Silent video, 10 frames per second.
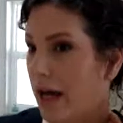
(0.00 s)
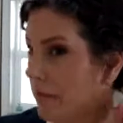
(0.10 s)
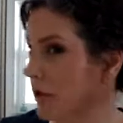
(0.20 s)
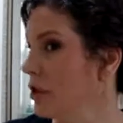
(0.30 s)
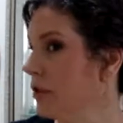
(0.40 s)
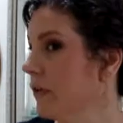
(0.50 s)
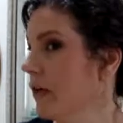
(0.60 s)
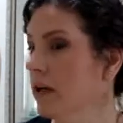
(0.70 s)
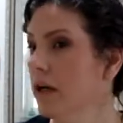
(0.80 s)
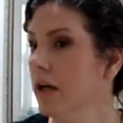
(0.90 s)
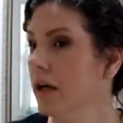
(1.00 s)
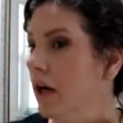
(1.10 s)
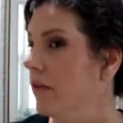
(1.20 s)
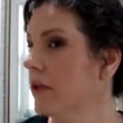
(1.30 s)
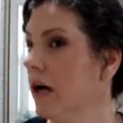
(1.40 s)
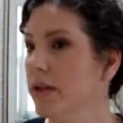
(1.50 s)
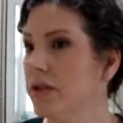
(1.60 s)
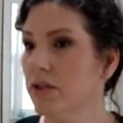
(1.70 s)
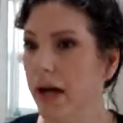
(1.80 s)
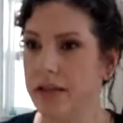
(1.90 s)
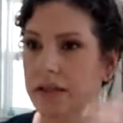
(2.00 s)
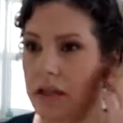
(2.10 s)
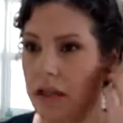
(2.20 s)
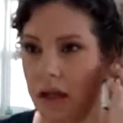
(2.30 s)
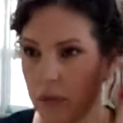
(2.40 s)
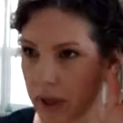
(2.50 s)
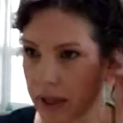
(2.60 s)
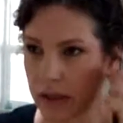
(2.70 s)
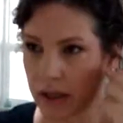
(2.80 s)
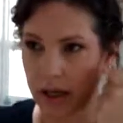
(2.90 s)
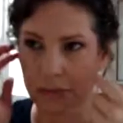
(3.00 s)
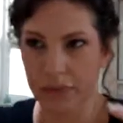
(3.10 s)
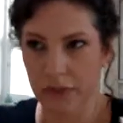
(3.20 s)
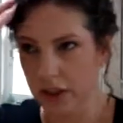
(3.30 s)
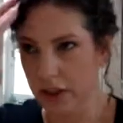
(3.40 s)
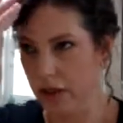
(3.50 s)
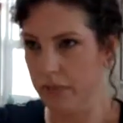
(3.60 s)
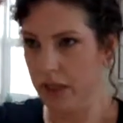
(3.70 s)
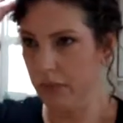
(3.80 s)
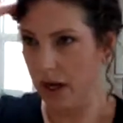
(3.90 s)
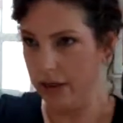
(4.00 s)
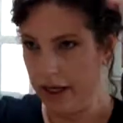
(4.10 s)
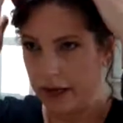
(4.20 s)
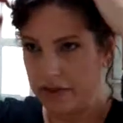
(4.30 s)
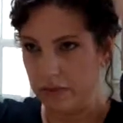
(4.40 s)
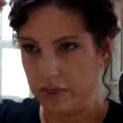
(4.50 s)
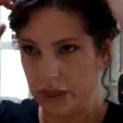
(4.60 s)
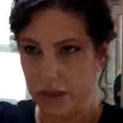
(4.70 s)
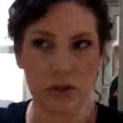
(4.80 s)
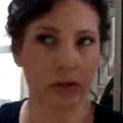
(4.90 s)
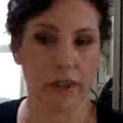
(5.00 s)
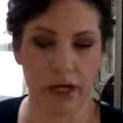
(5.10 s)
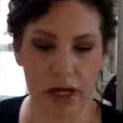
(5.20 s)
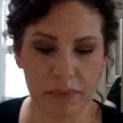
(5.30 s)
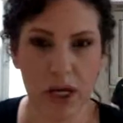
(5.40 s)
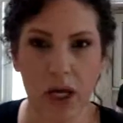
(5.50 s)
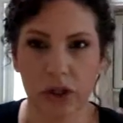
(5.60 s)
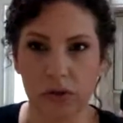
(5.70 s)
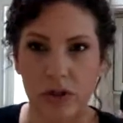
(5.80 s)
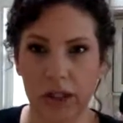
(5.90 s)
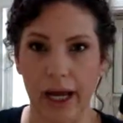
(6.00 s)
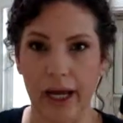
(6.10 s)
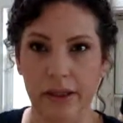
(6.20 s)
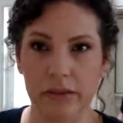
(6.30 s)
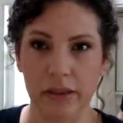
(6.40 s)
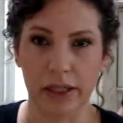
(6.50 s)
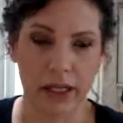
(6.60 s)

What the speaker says: that much of a contrast. But you know, meanwhile, you have something cute and up. You could add a little